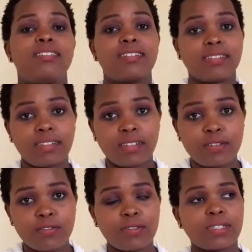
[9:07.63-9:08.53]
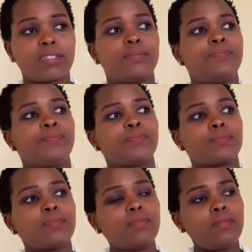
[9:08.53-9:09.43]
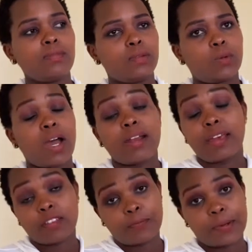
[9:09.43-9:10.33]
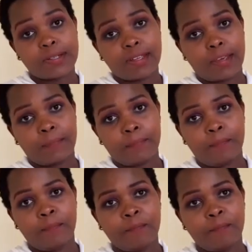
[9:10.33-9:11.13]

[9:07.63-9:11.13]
just in the office, an expert came